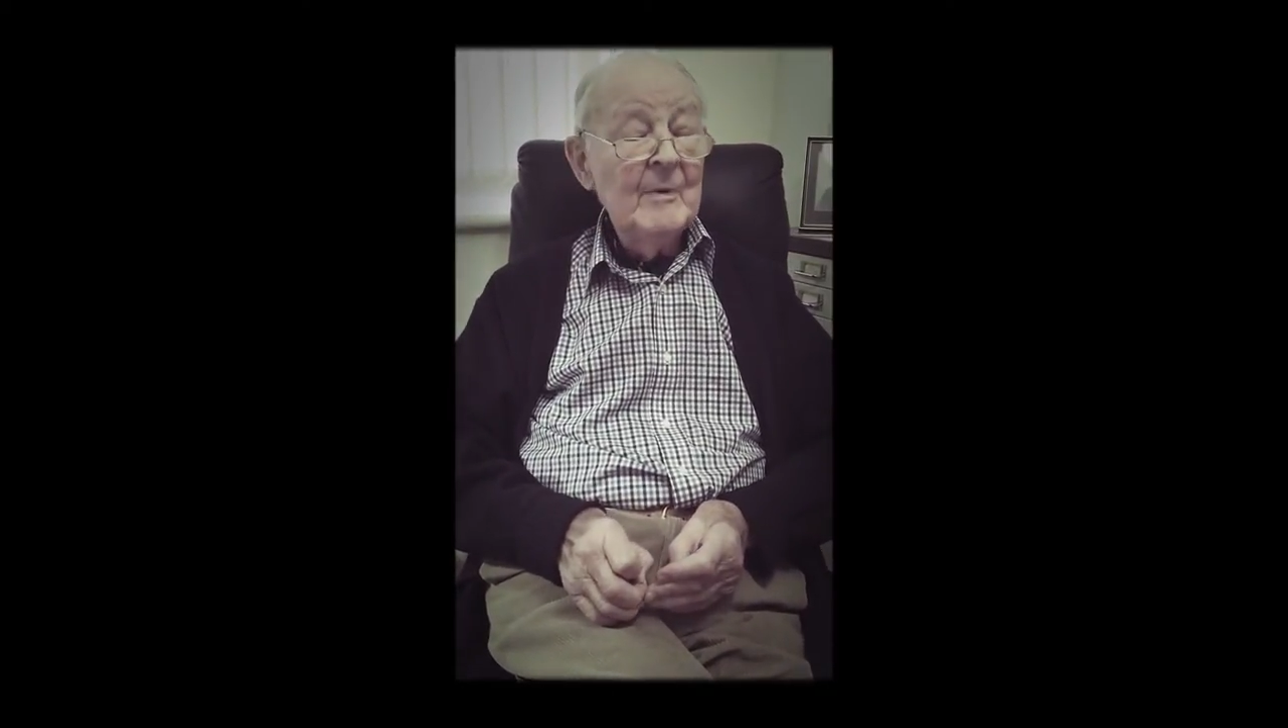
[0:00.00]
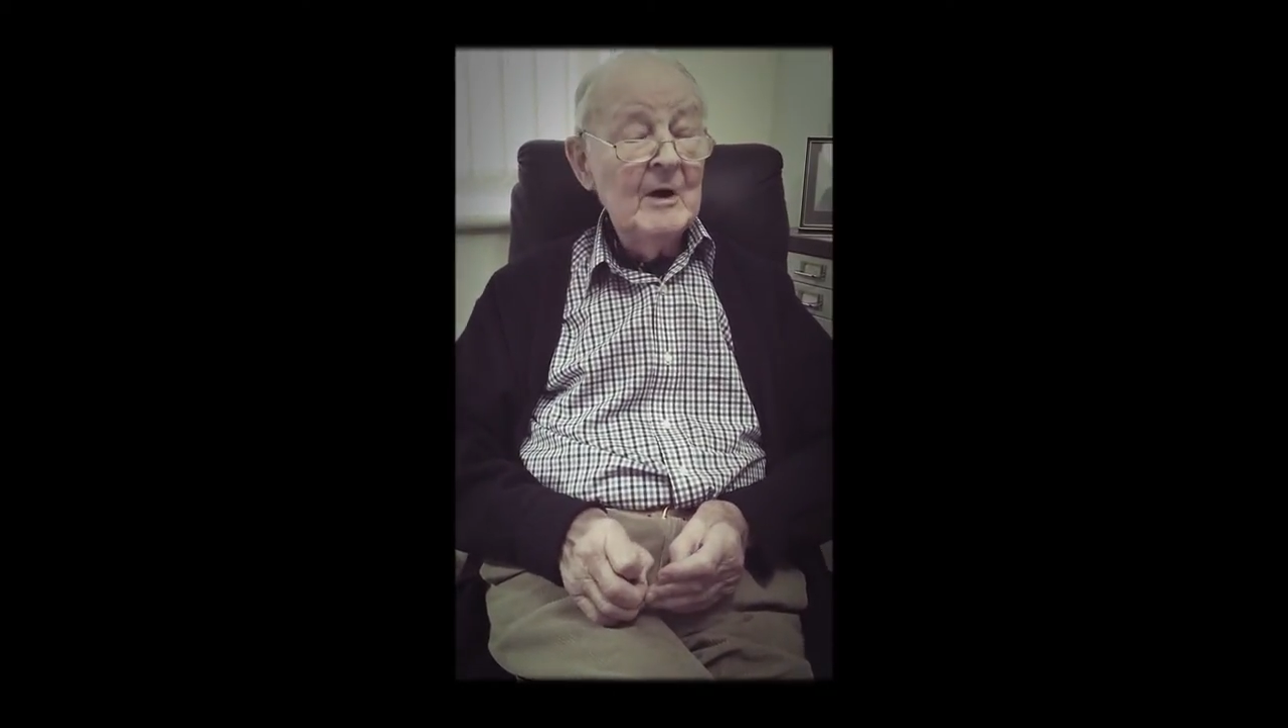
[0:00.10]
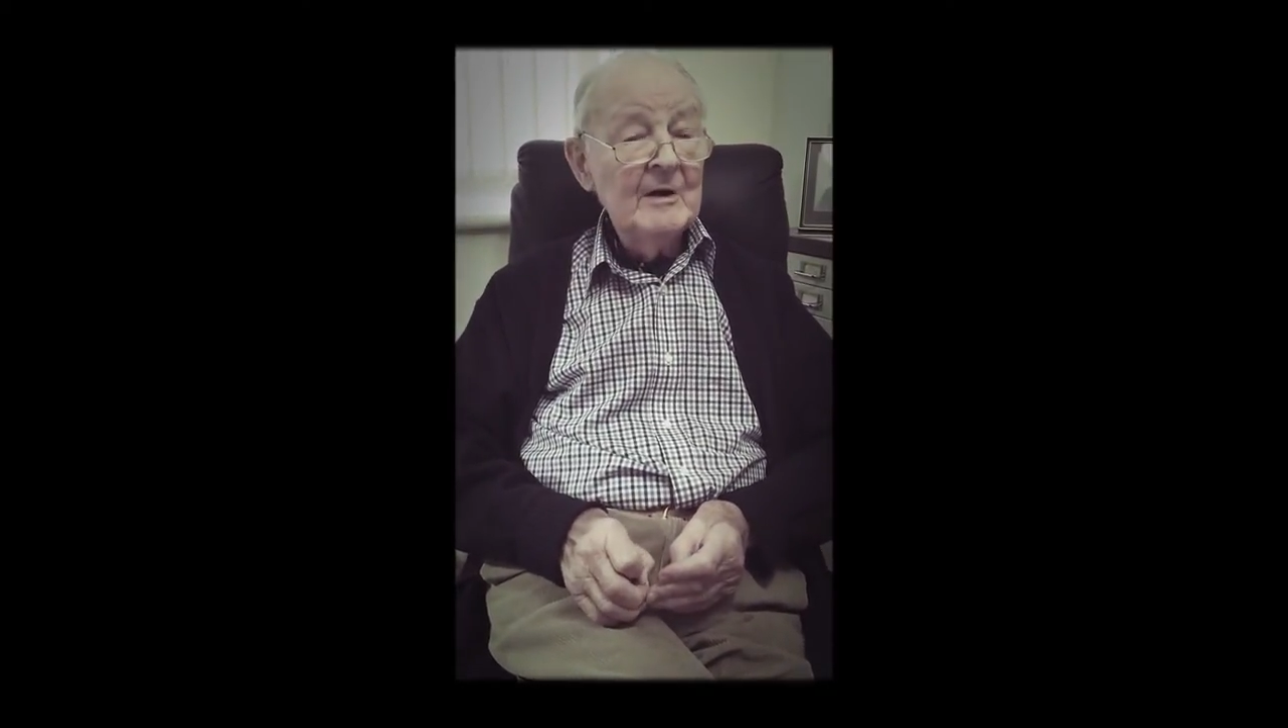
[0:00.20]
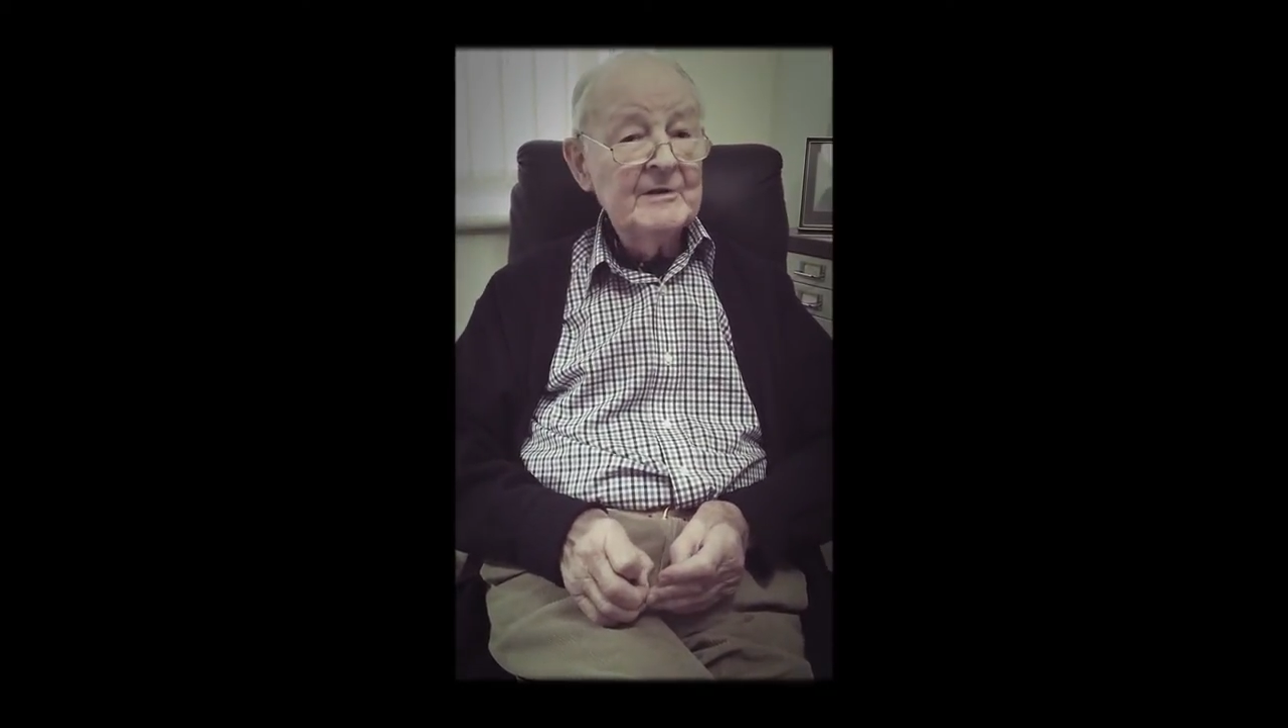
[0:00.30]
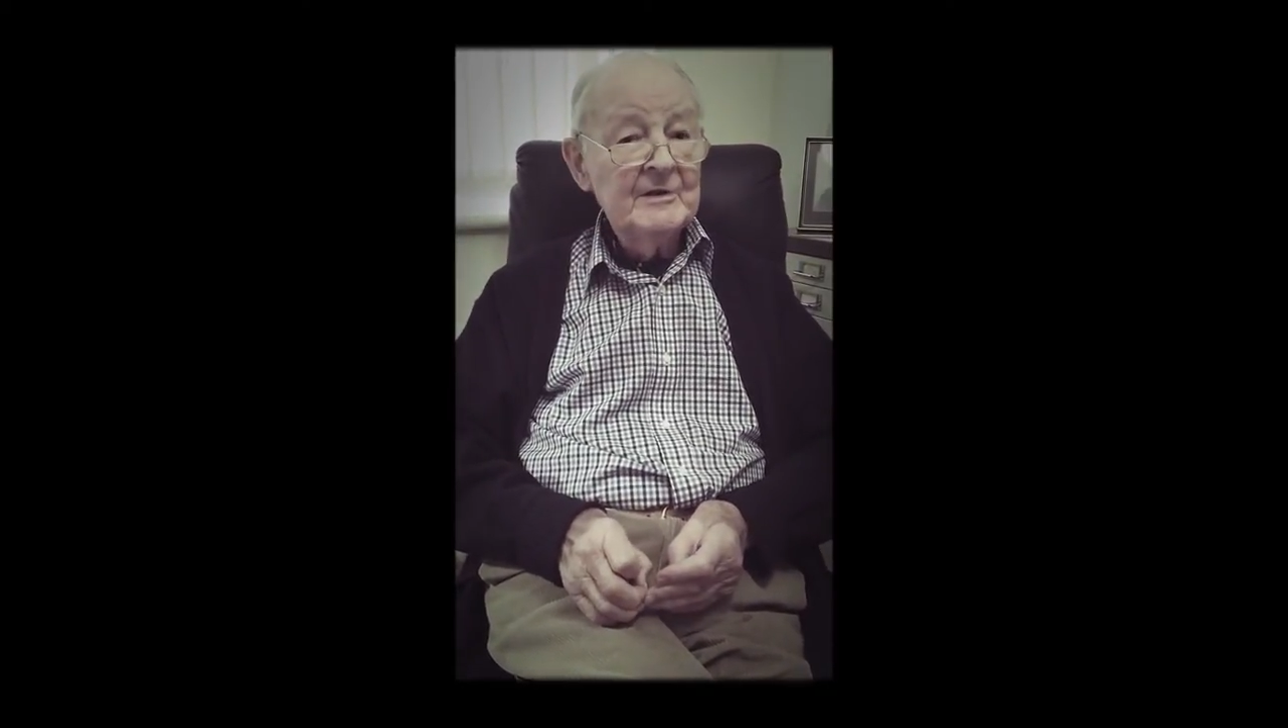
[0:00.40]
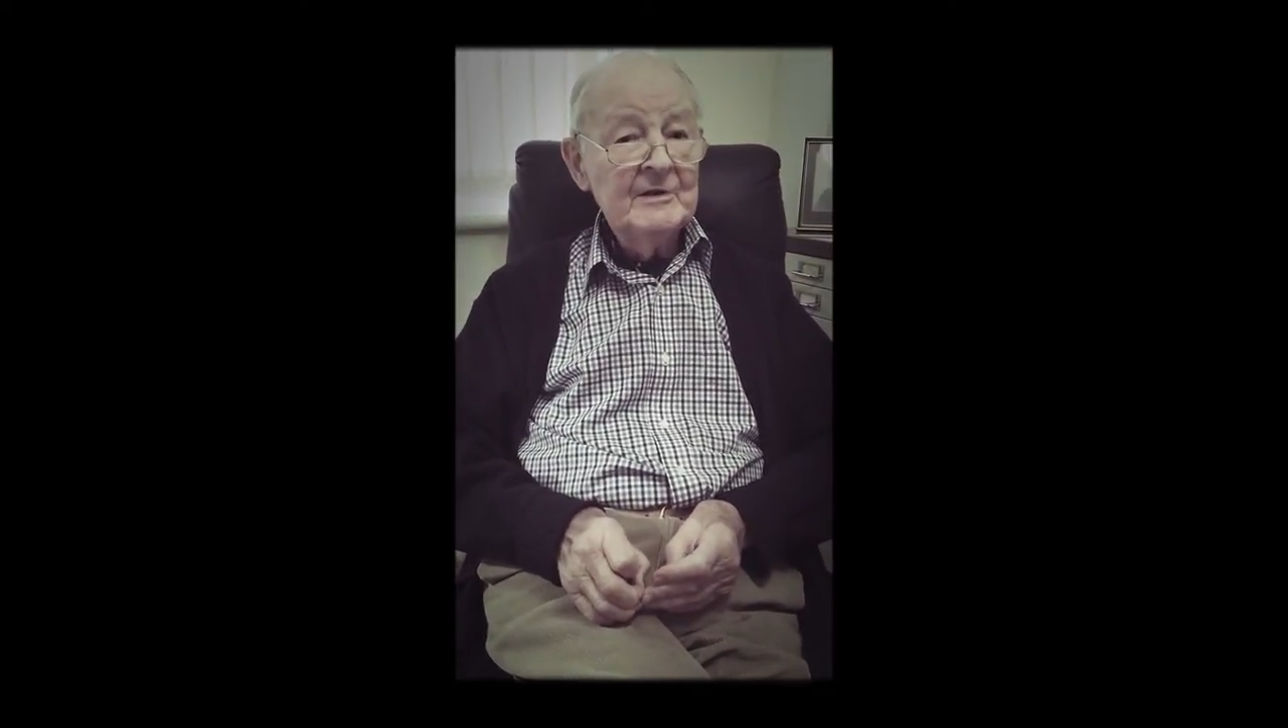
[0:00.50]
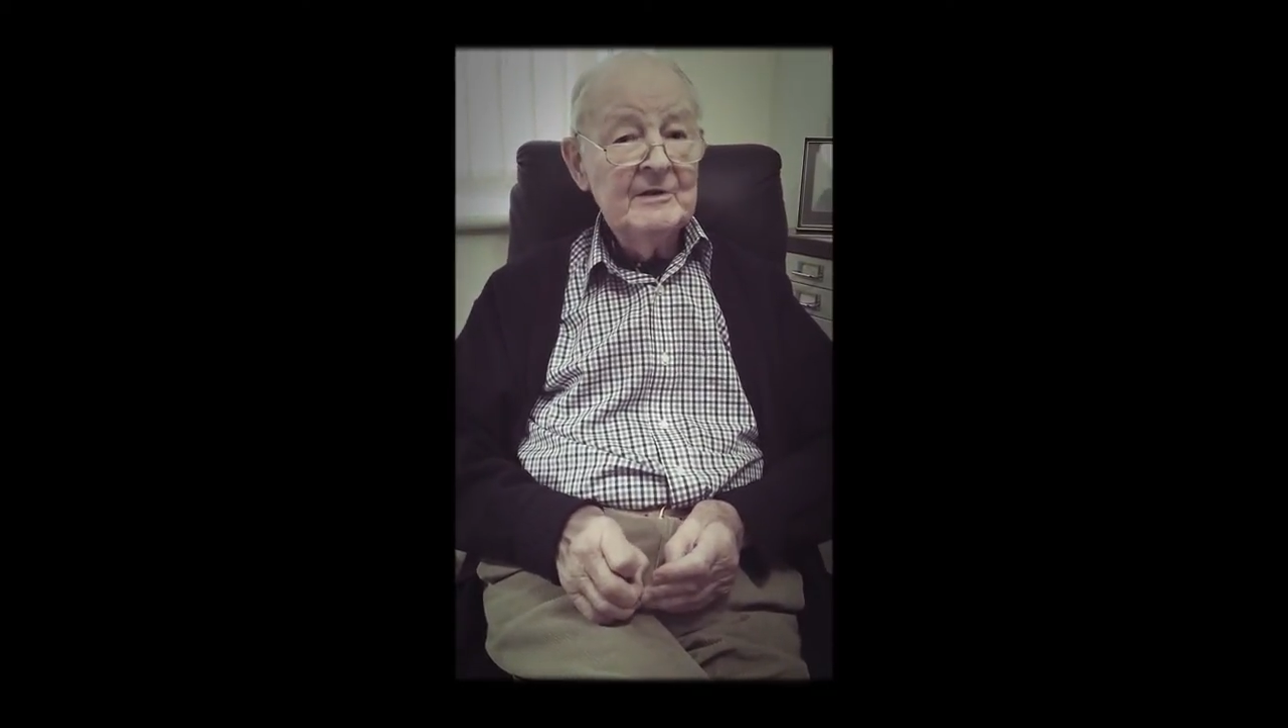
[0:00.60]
party